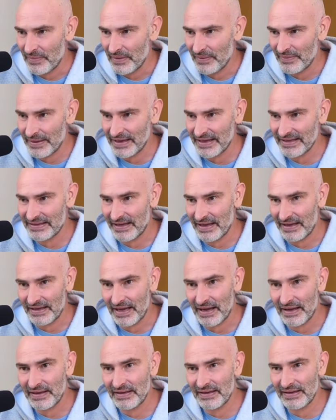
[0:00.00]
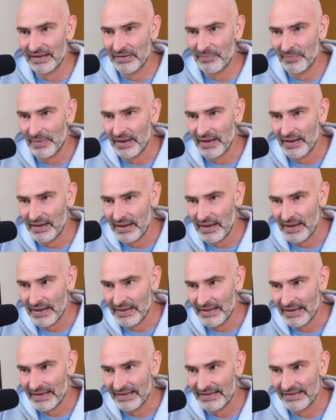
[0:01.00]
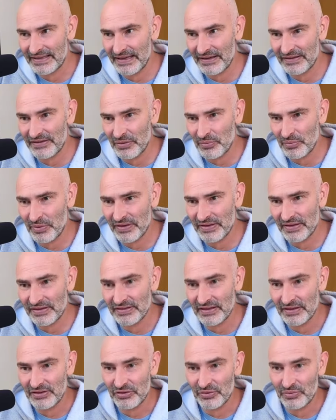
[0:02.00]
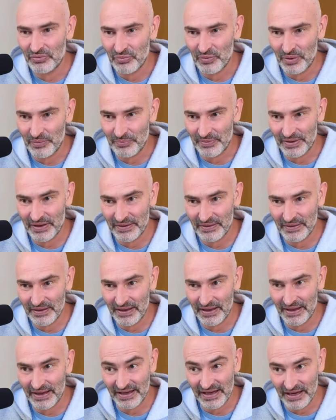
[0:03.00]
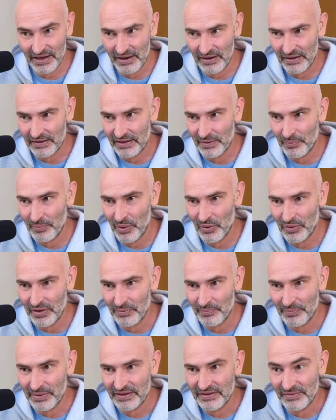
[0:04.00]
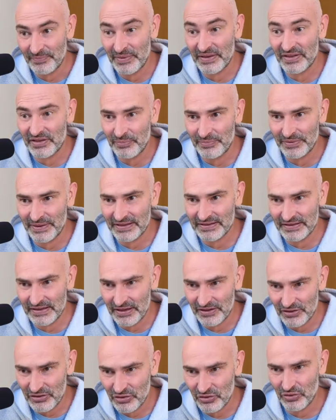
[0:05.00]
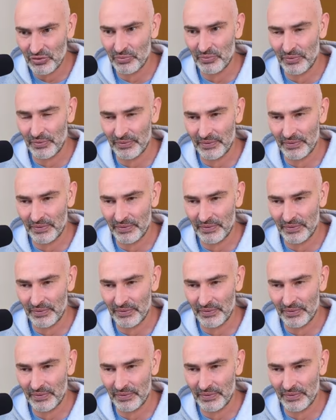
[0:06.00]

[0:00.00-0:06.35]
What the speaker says: Kingside castling is played e6, queen to c2 to unpin. And here, the opponent plays bishop takes e2.